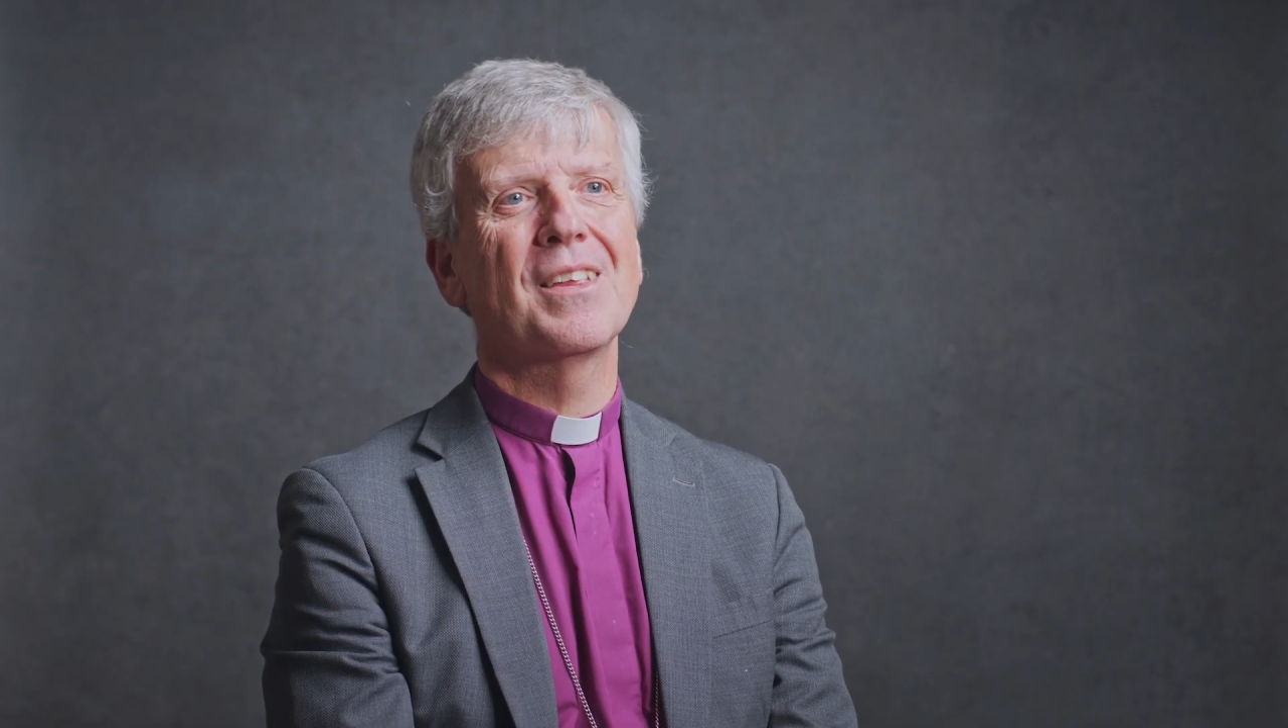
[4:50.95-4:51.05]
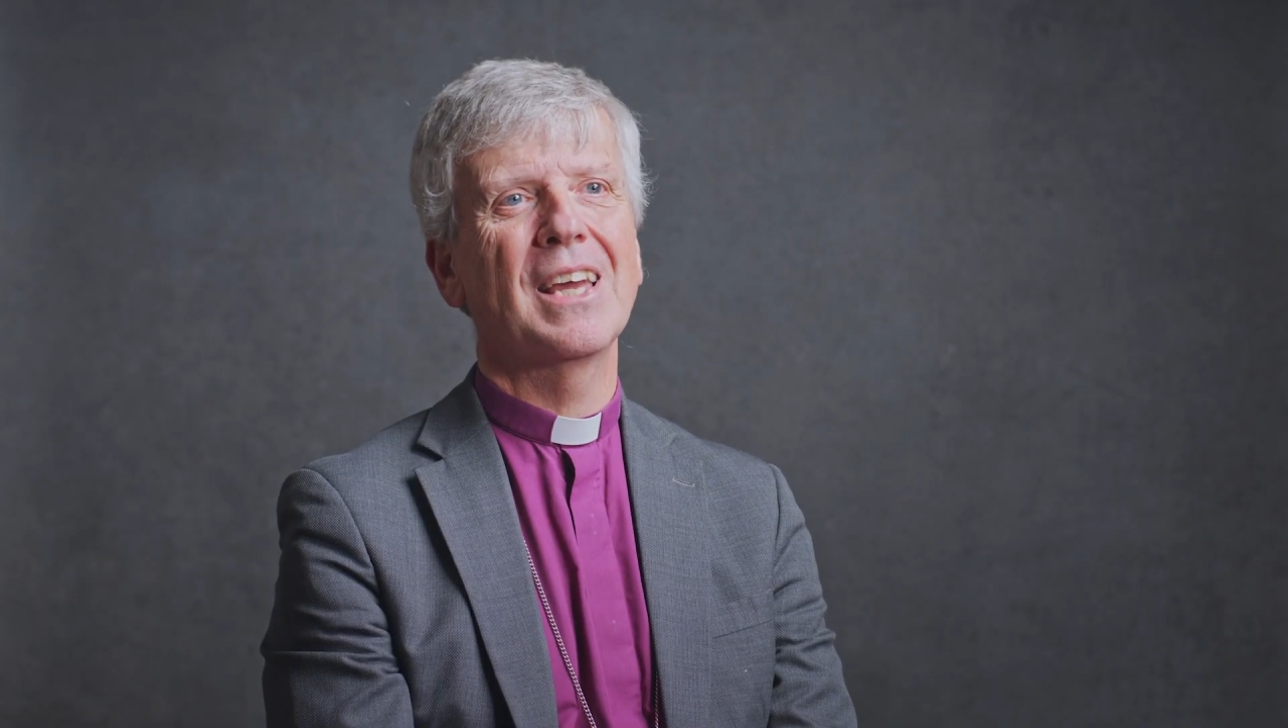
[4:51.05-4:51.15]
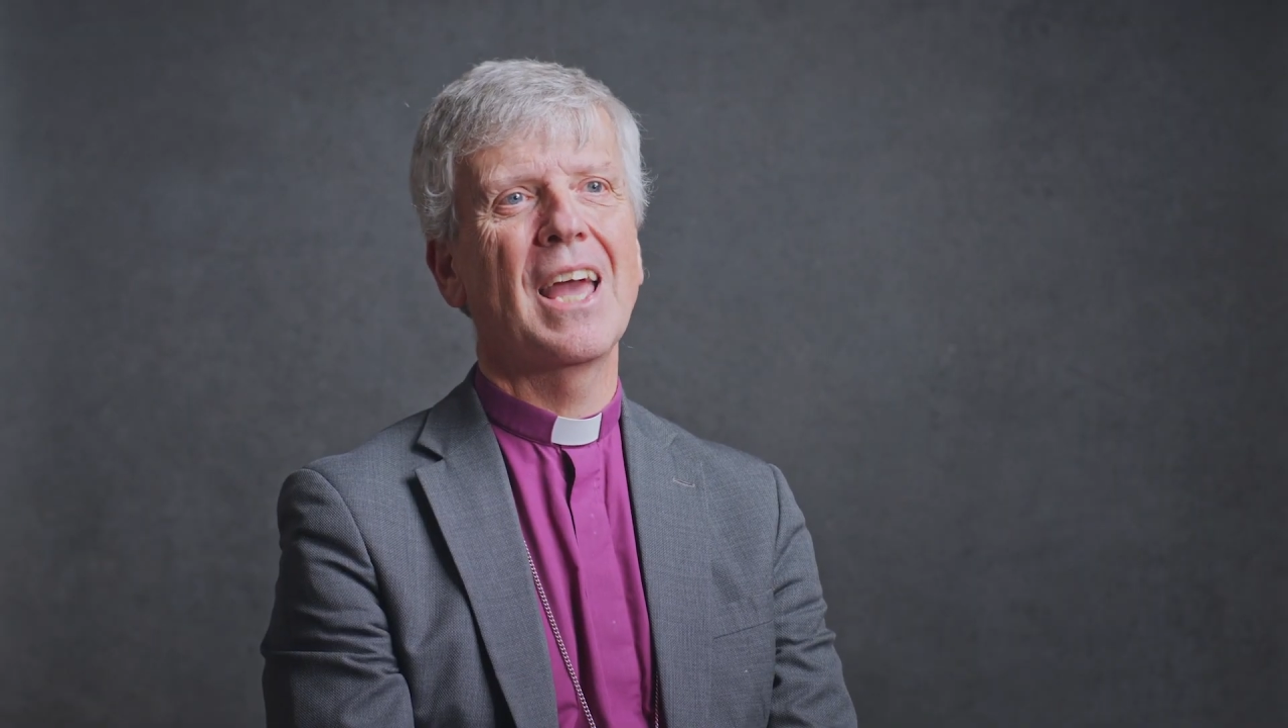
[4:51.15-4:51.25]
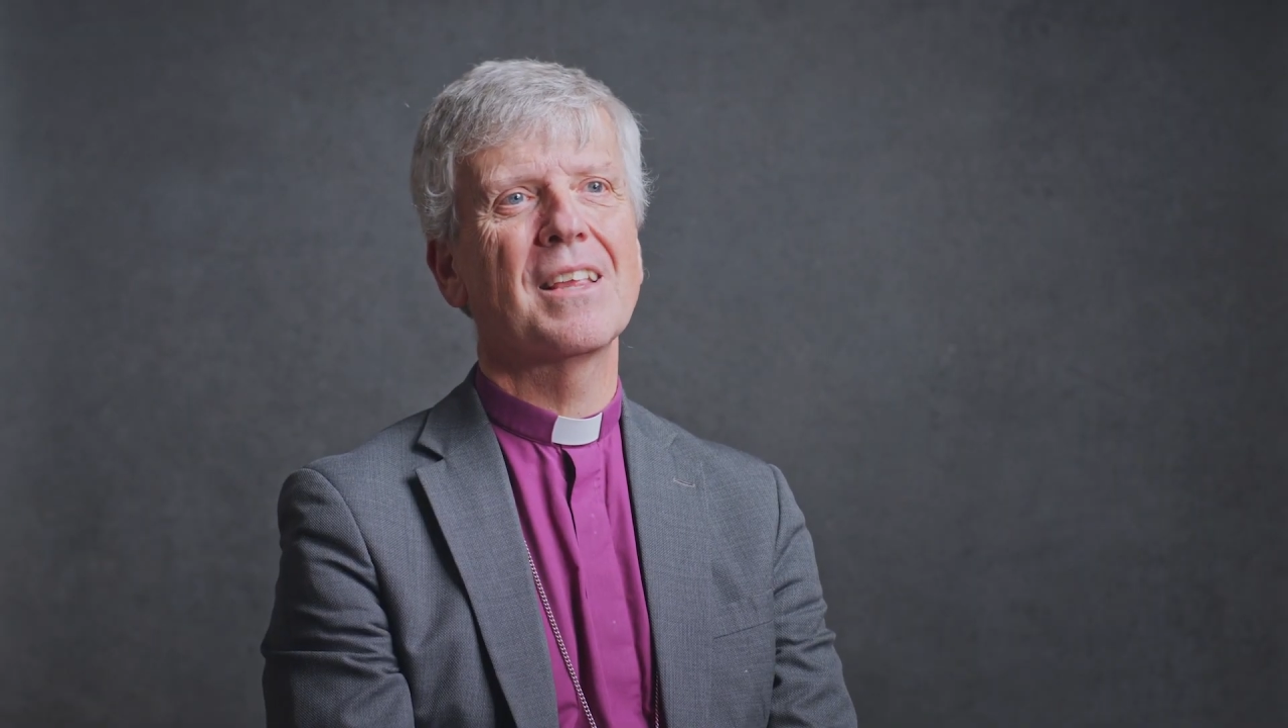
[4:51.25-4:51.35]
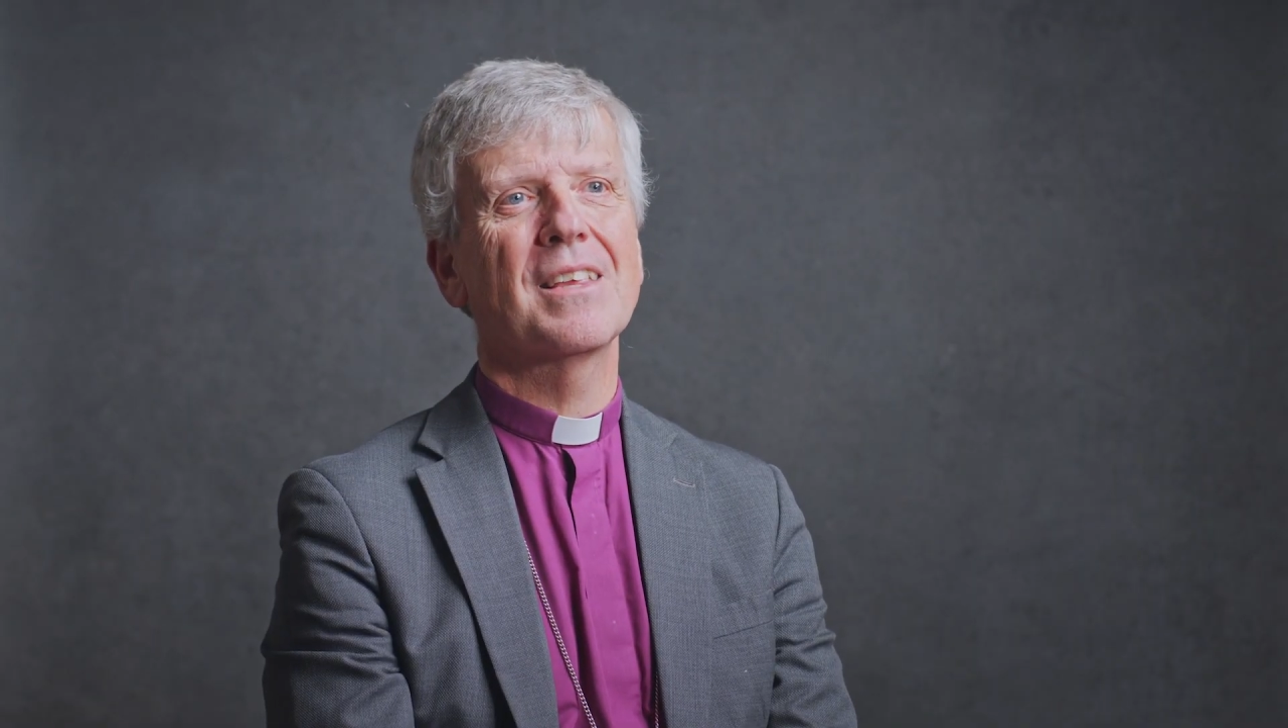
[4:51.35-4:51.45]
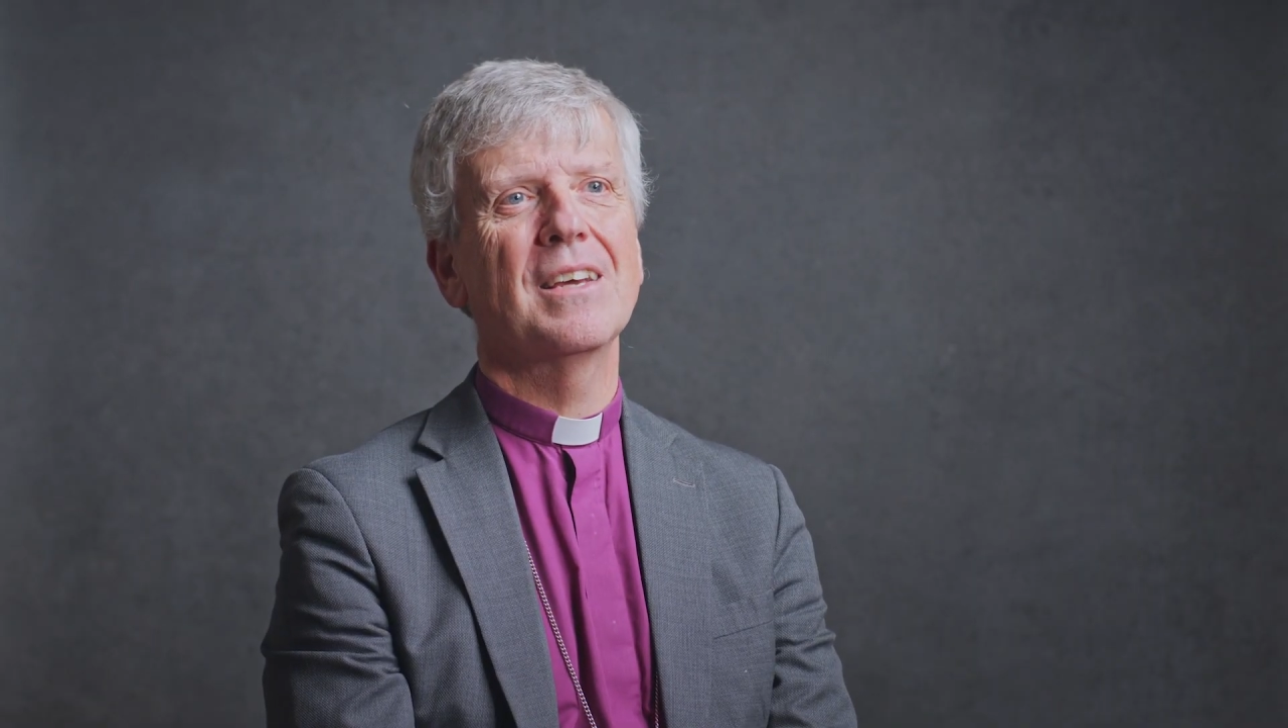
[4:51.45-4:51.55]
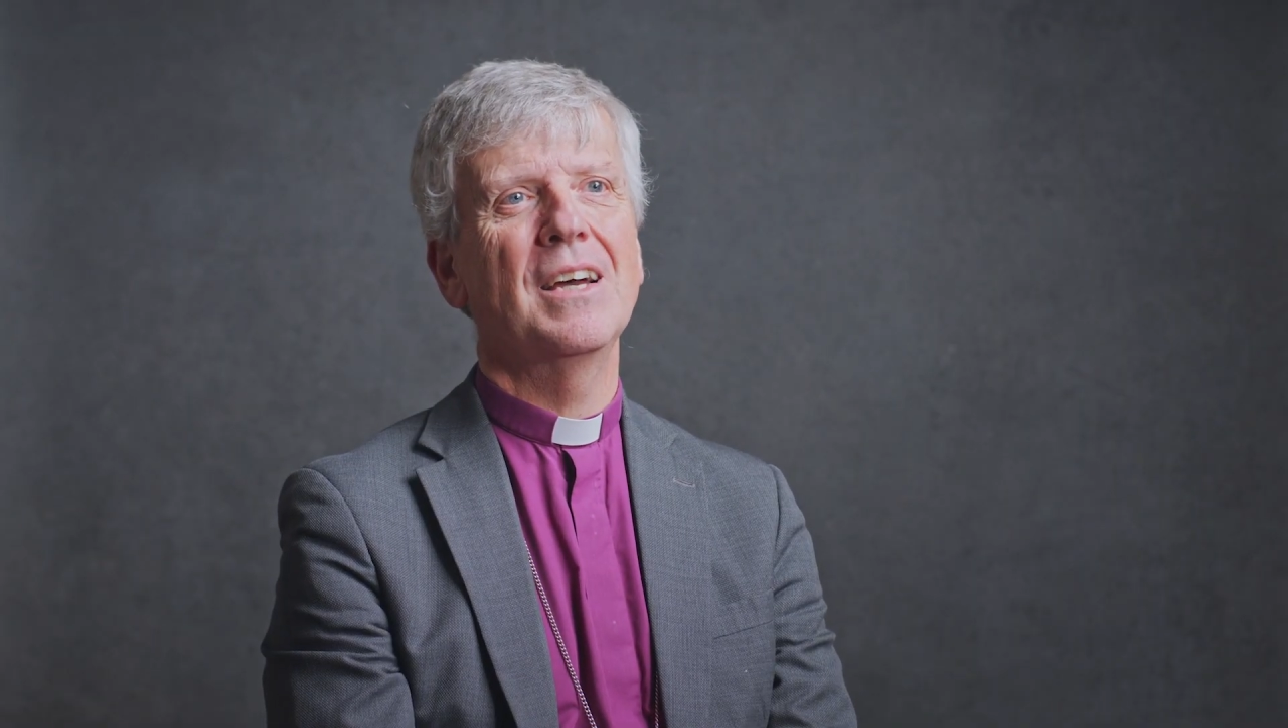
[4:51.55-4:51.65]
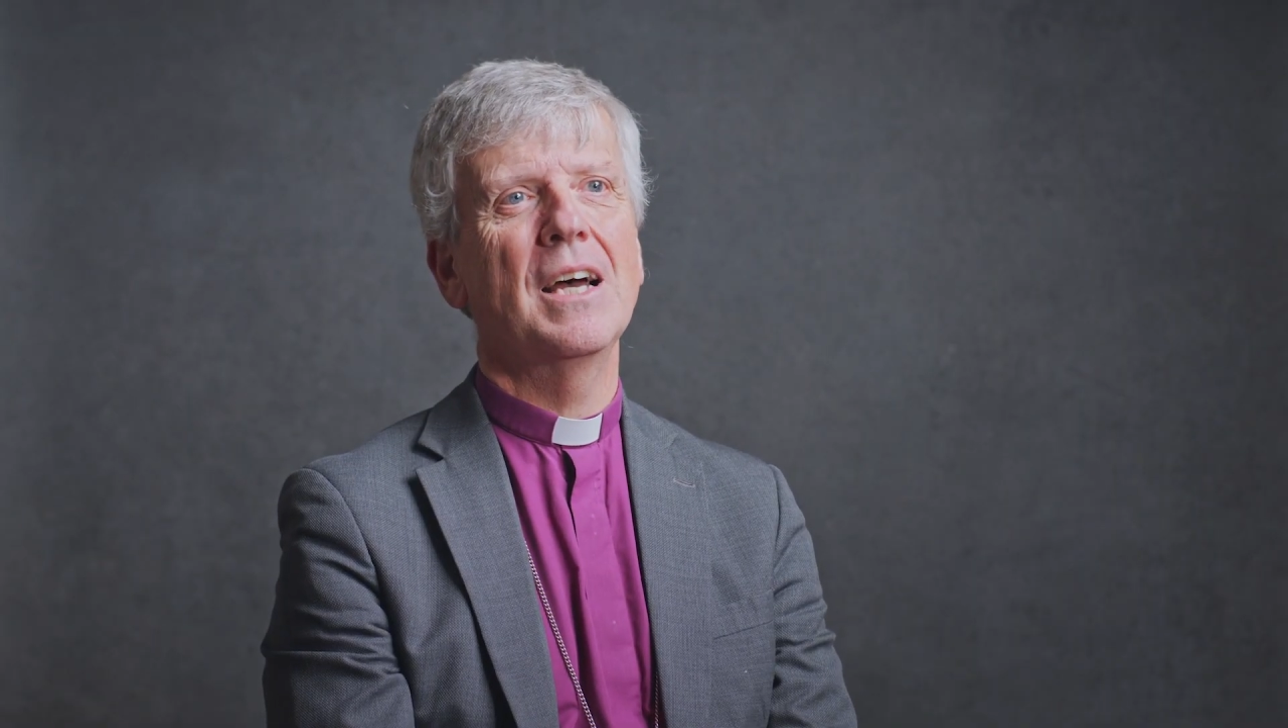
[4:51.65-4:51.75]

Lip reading: to get